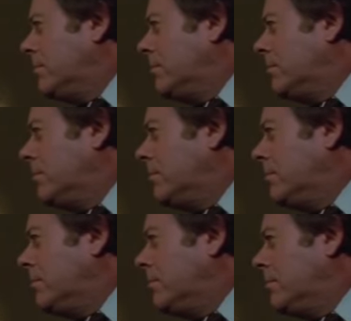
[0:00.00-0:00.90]

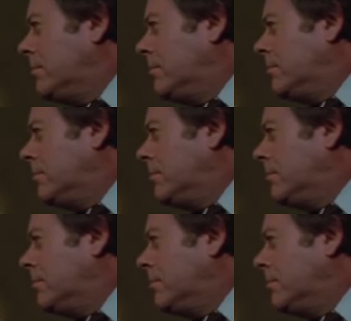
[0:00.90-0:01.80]

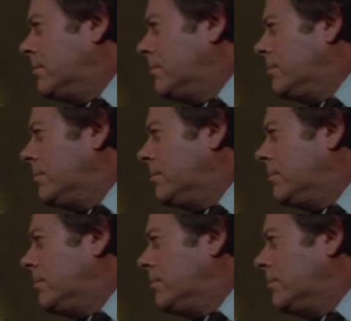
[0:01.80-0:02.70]

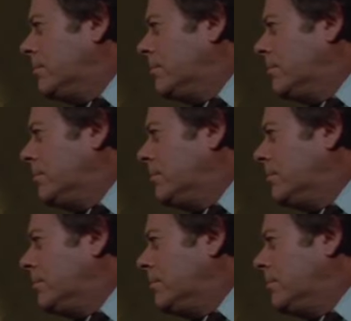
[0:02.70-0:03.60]

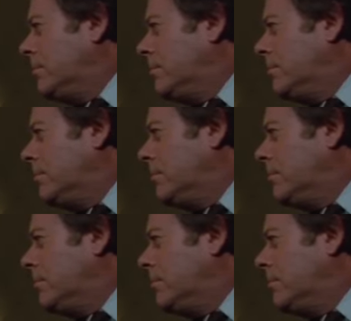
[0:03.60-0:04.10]
[no speech]